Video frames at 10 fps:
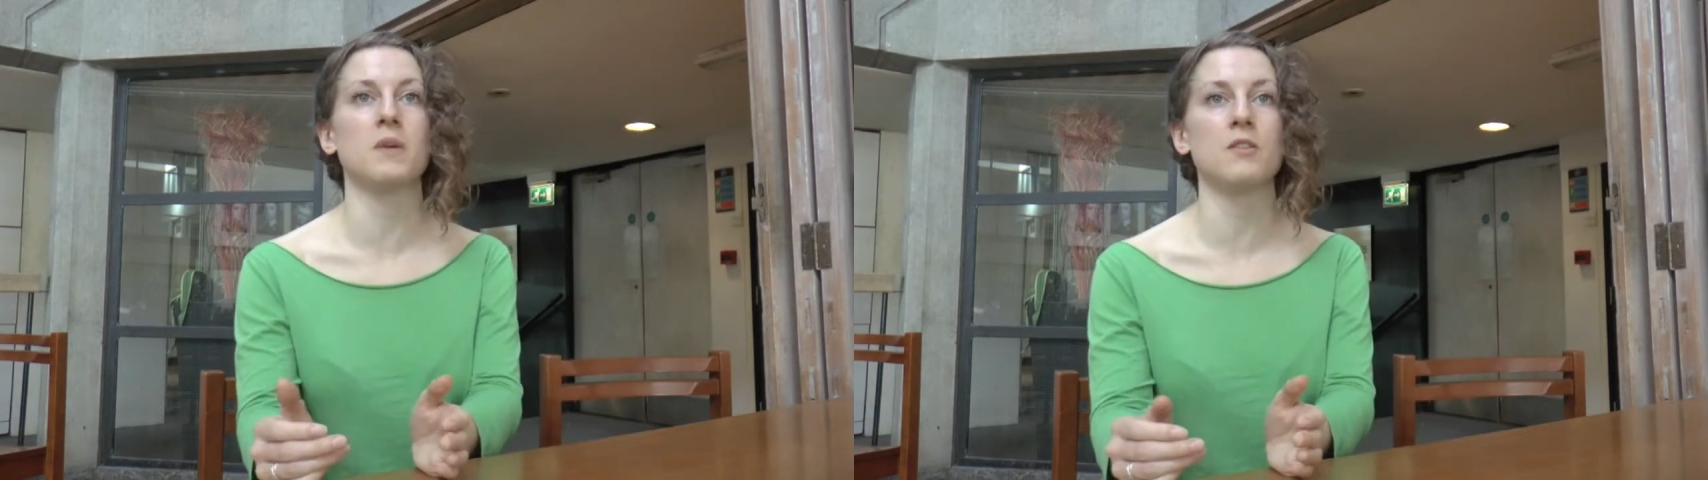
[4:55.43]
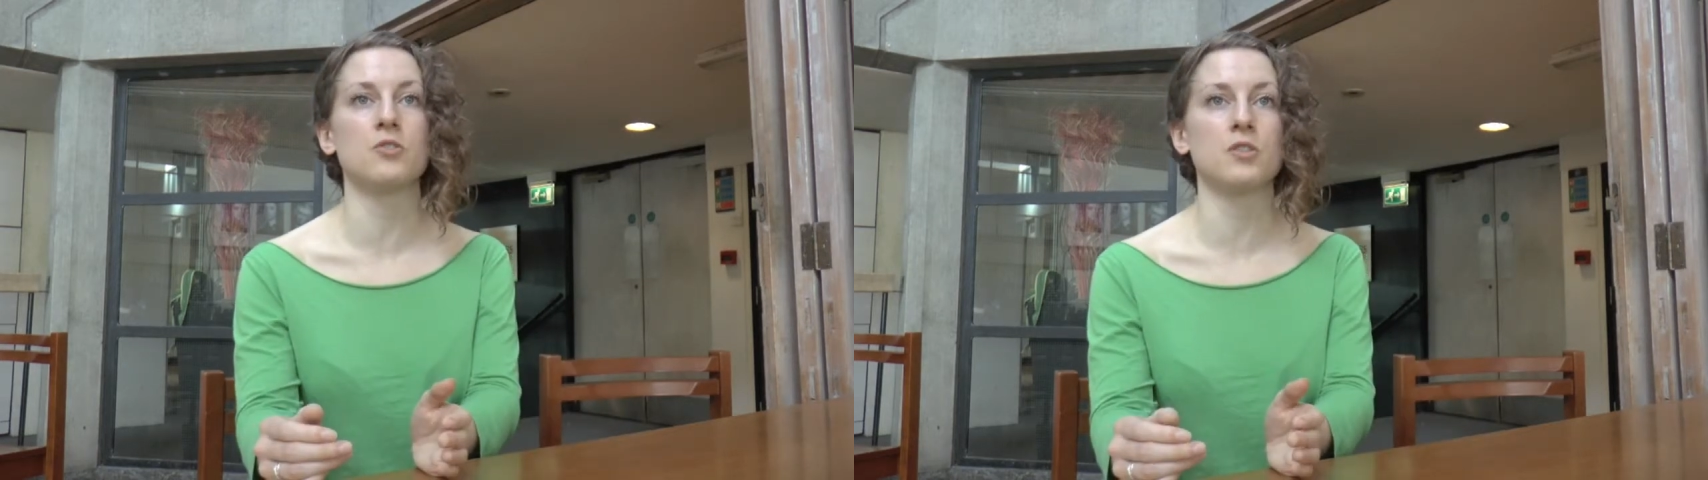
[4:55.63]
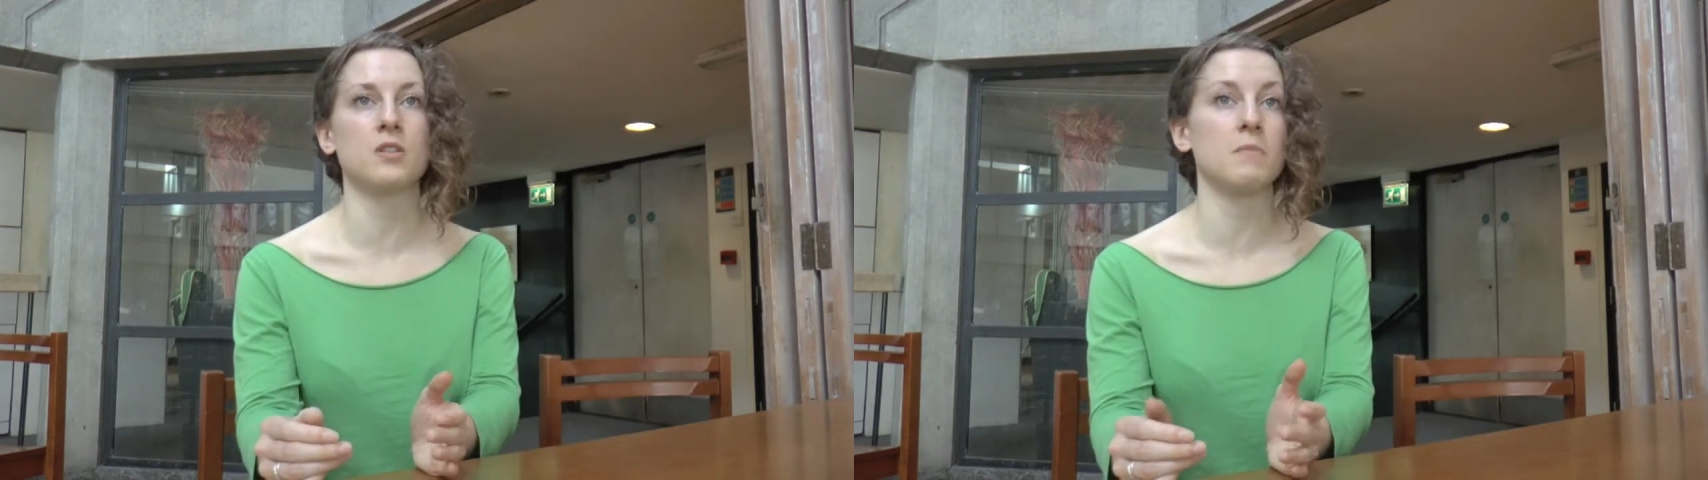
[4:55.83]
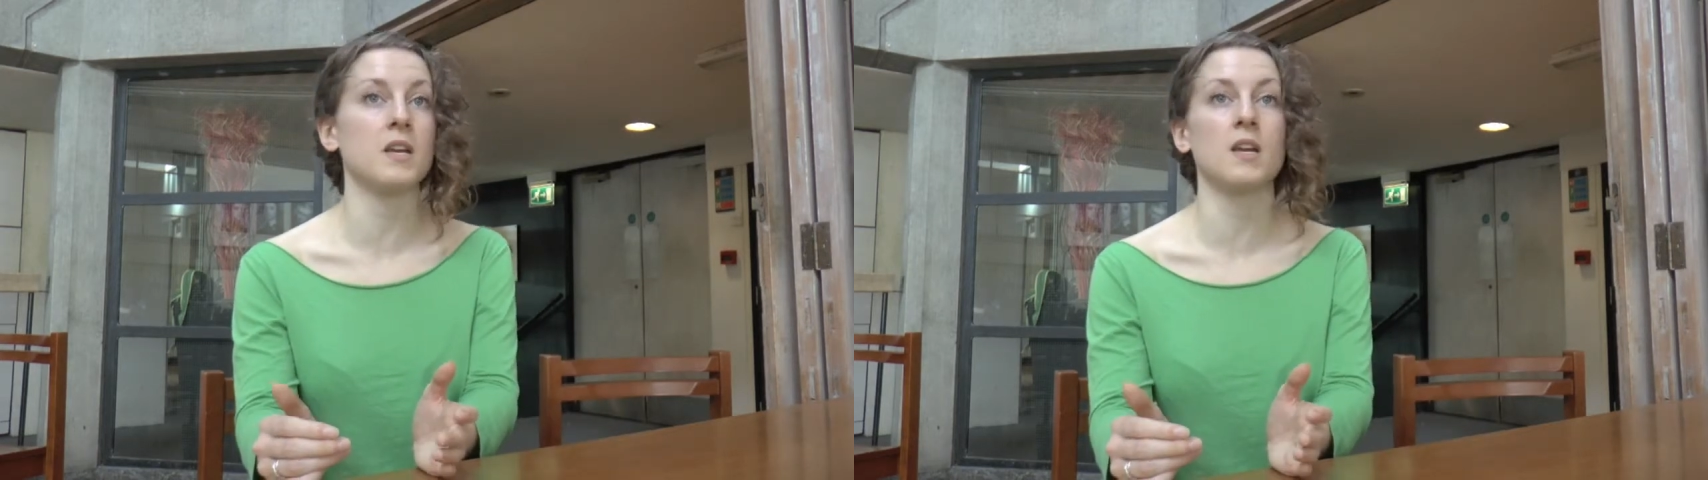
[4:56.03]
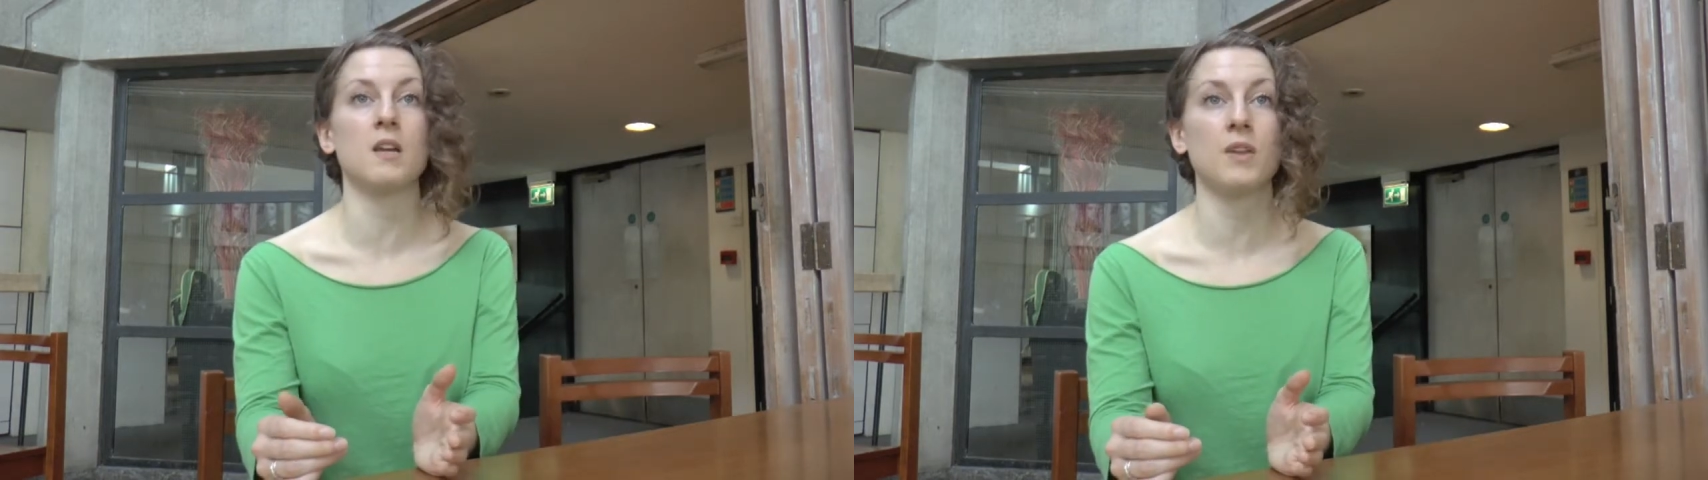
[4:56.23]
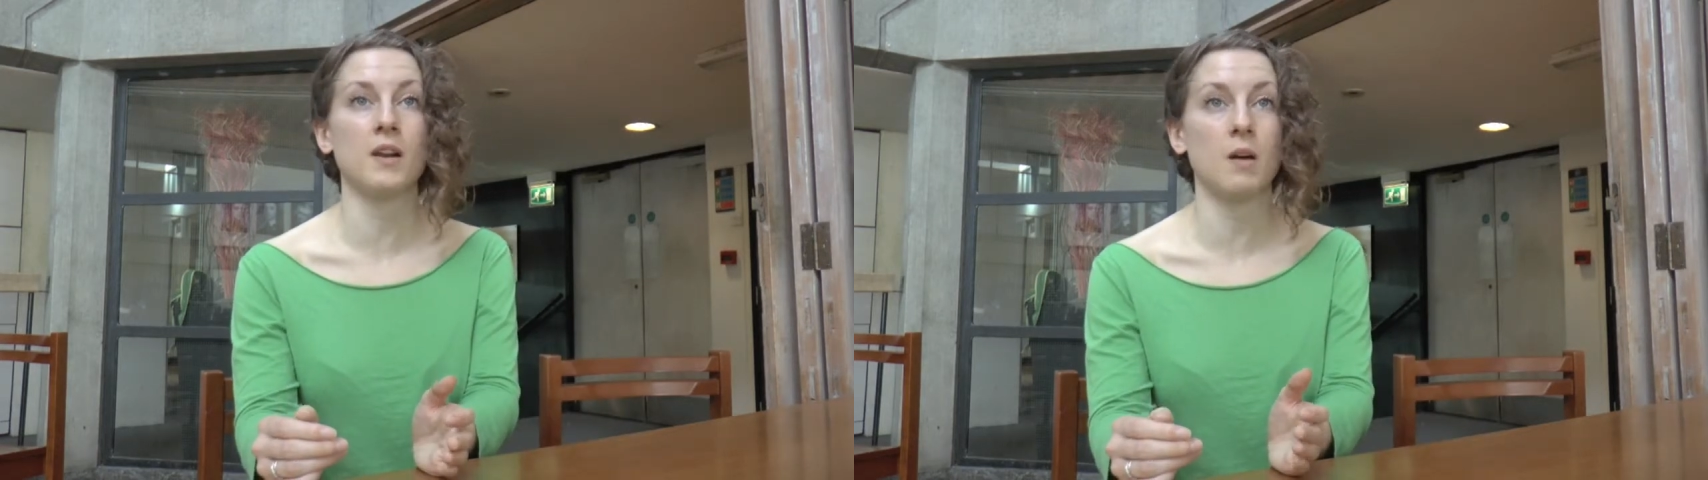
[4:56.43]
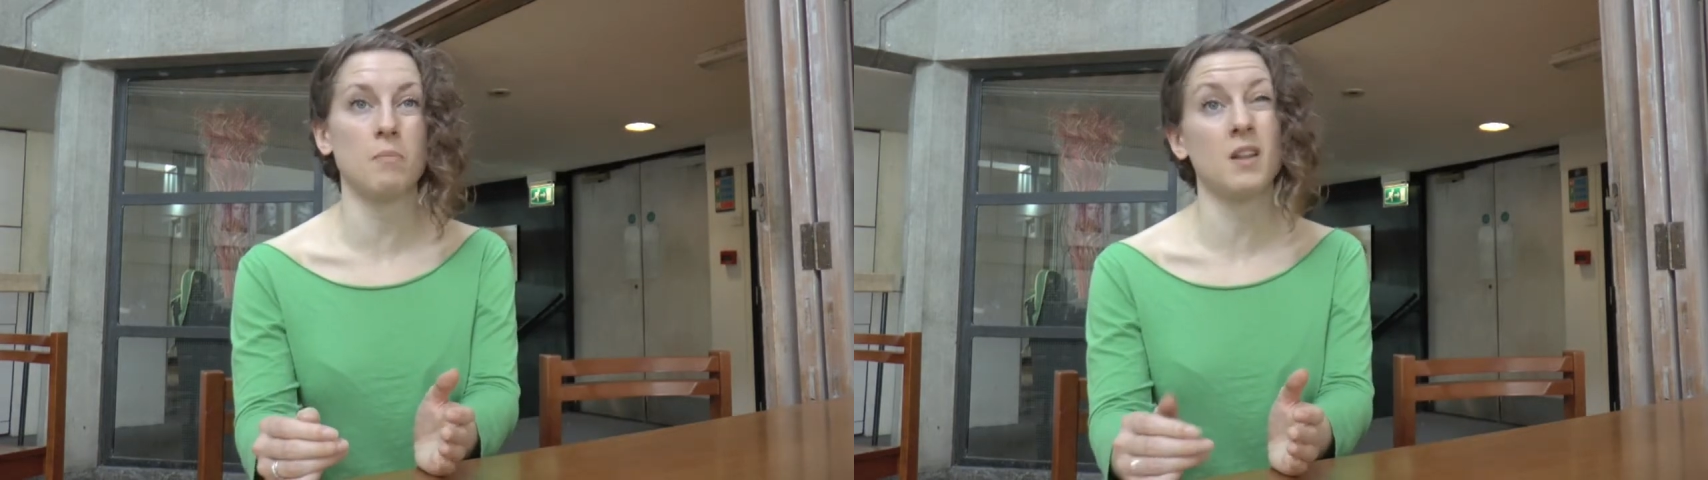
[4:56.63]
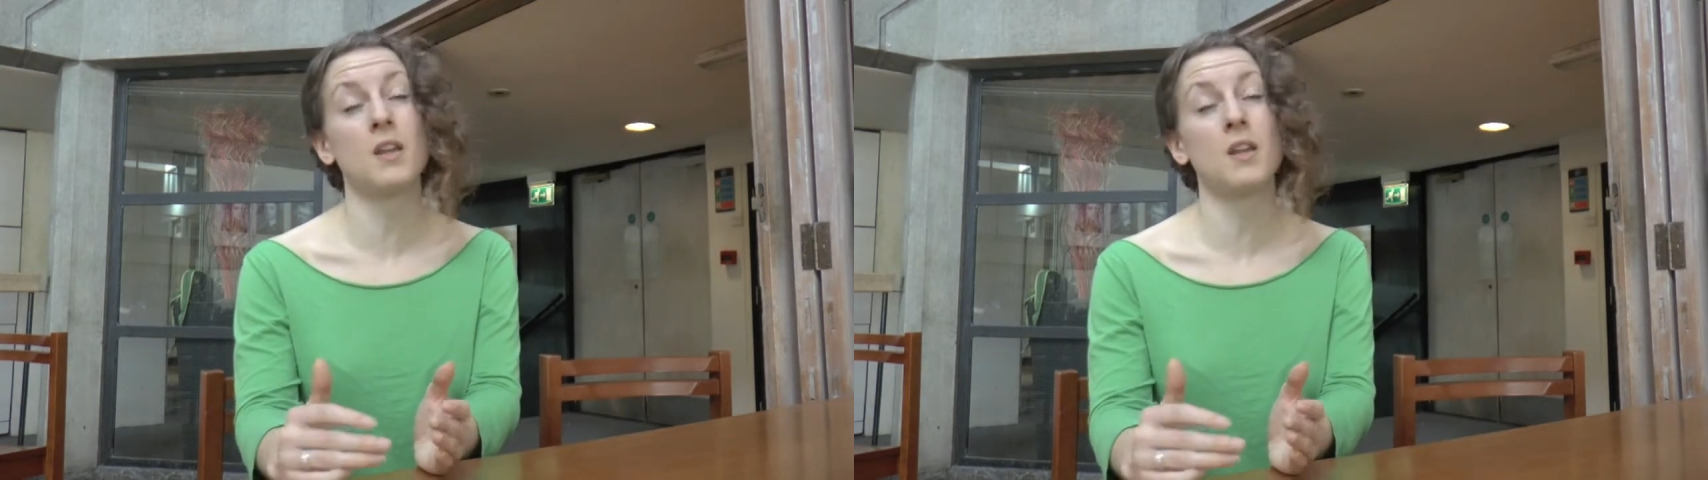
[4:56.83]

managers to make any of that happen.